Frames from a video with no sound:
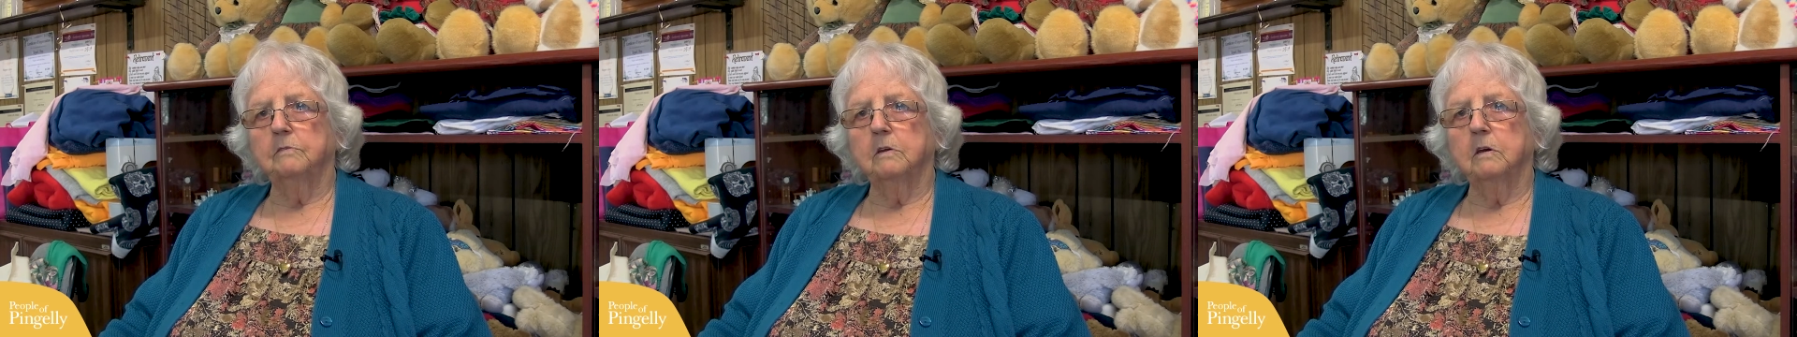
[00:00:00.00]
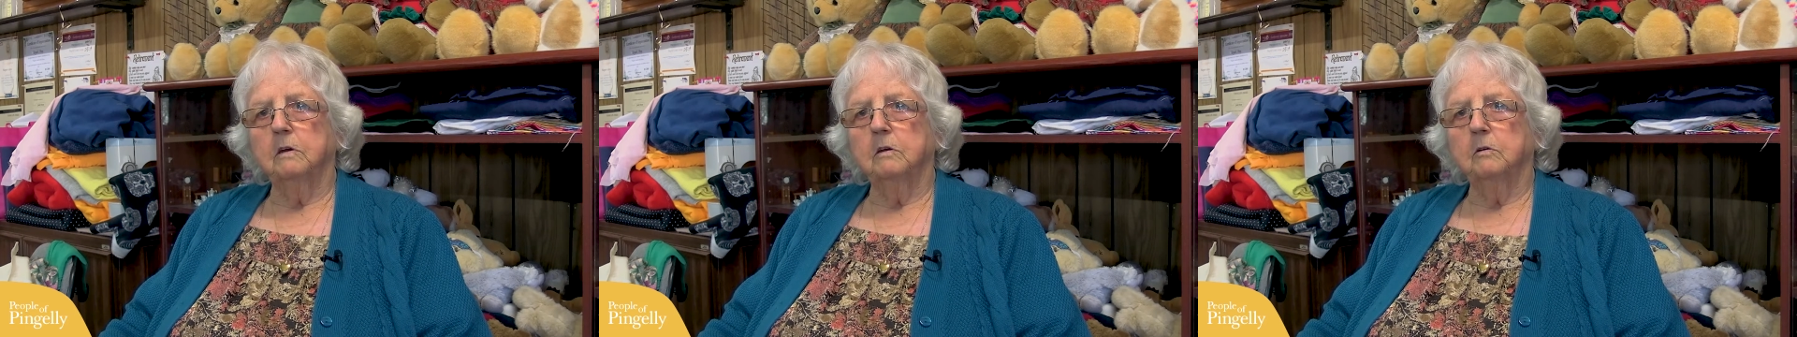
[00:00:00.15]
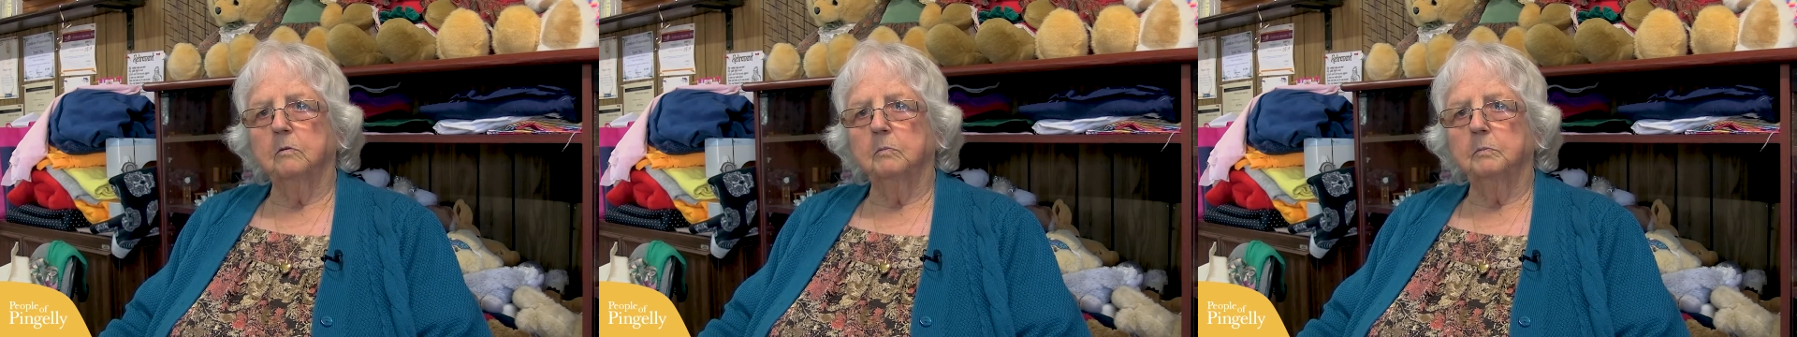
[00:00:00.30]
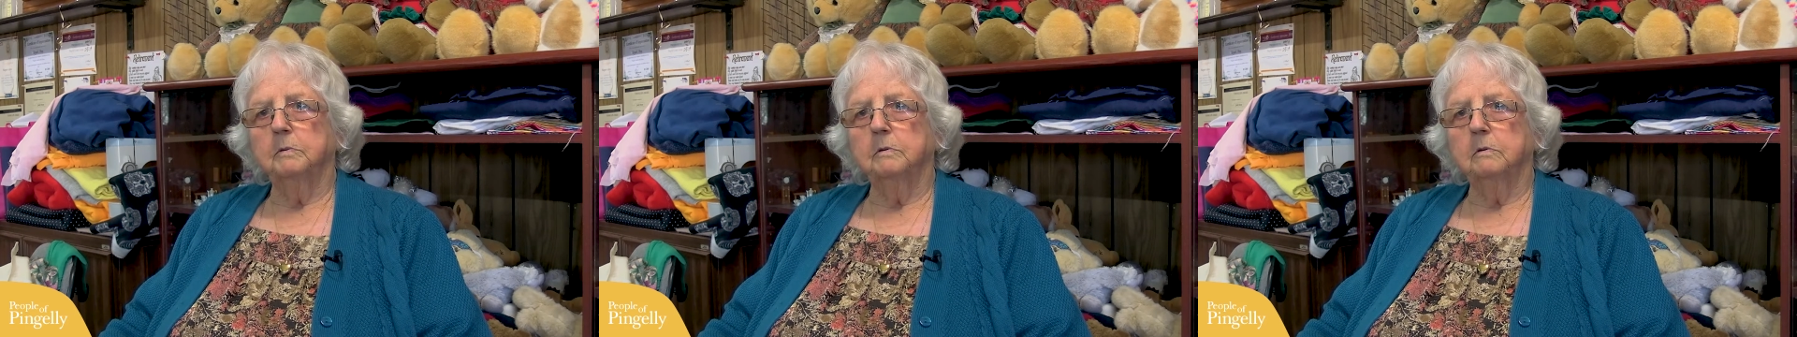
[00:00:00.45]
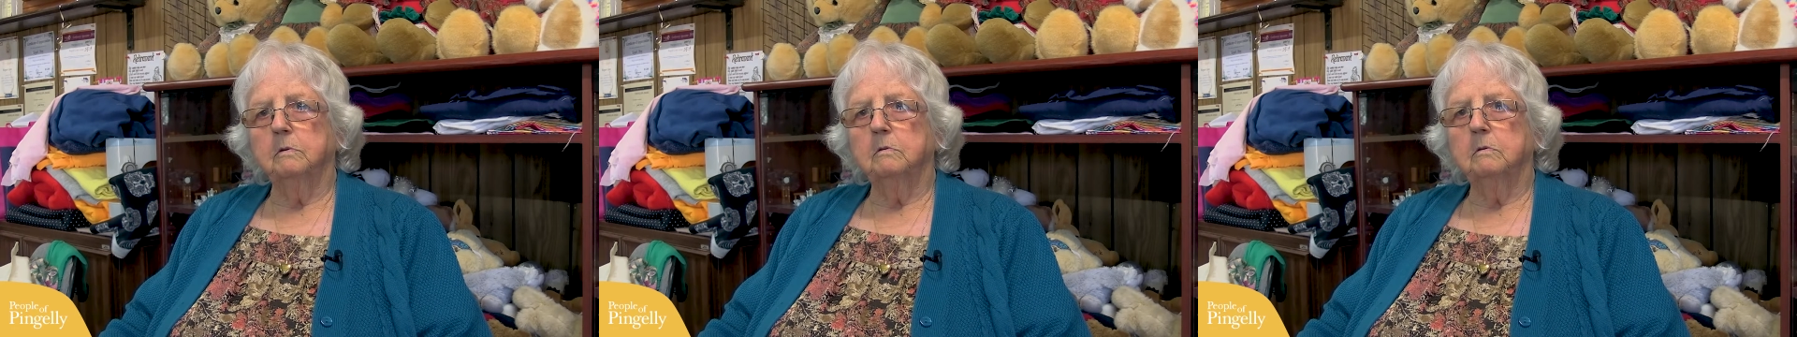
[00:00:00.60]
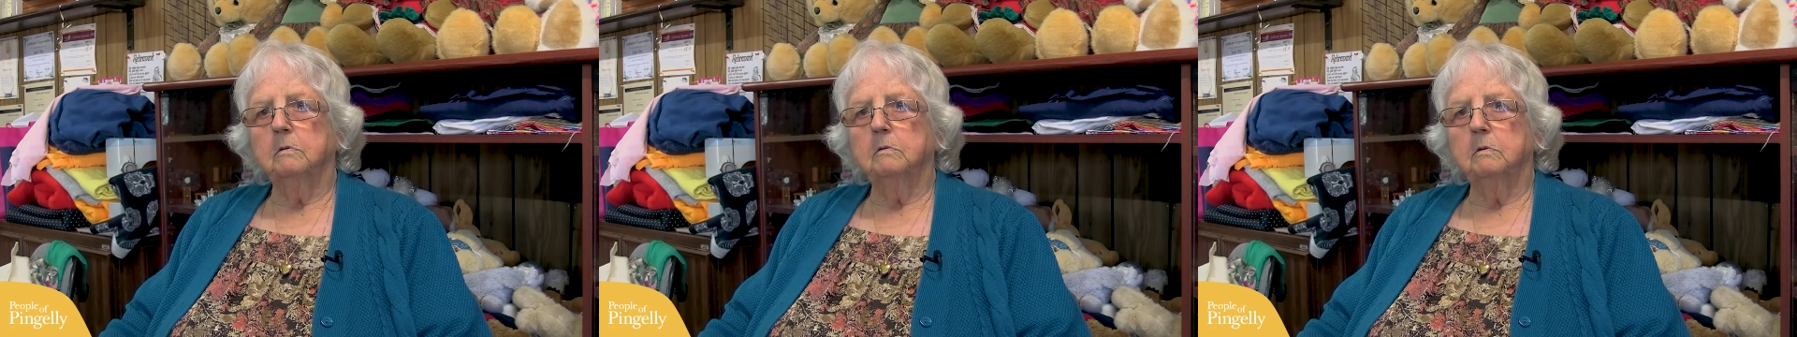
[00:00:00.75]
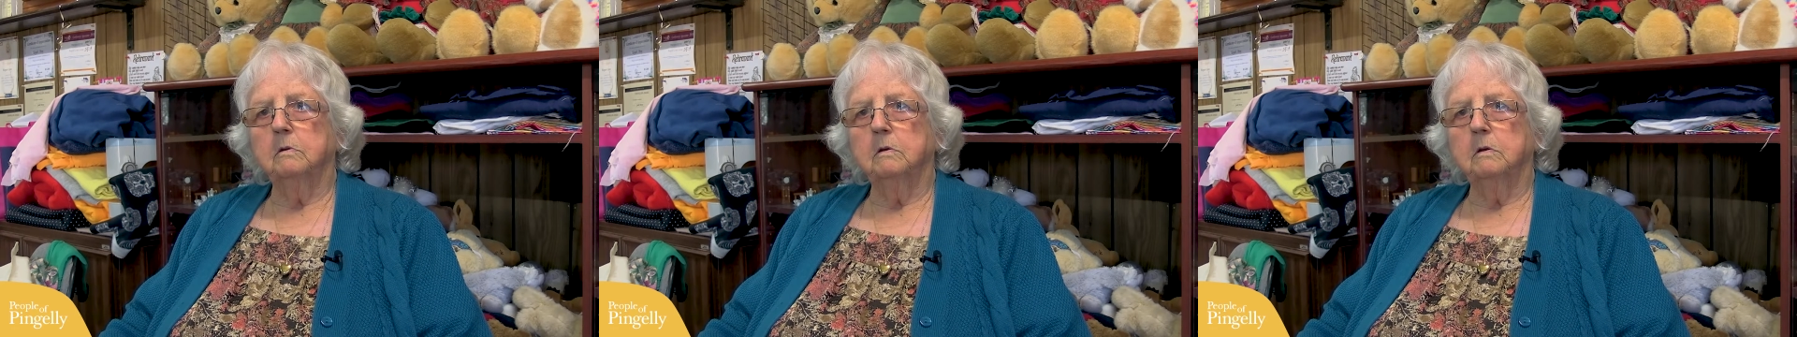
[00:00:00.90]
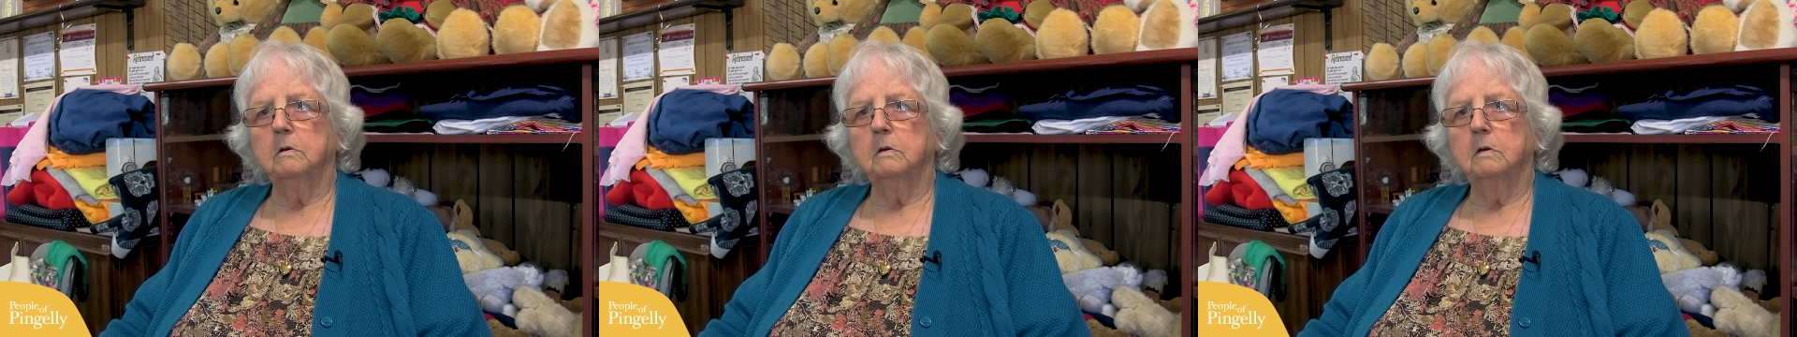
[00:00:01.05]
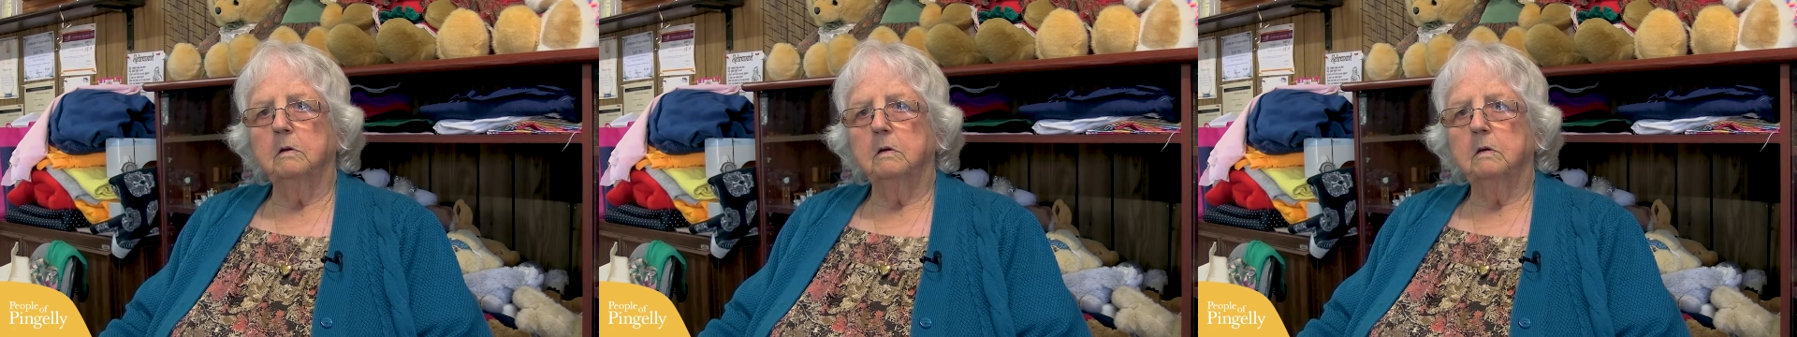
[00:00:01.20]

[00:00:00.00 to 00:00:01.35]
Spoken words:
to help you, you know.